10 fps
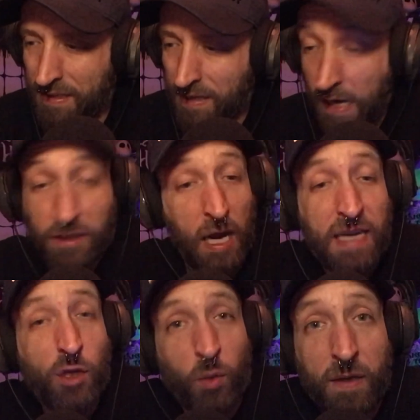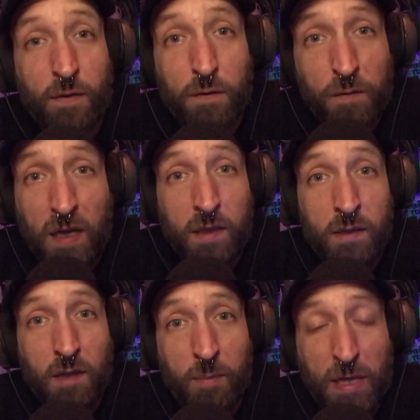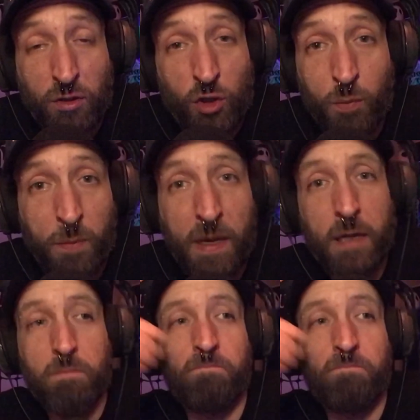I don't give a fuck about Superman.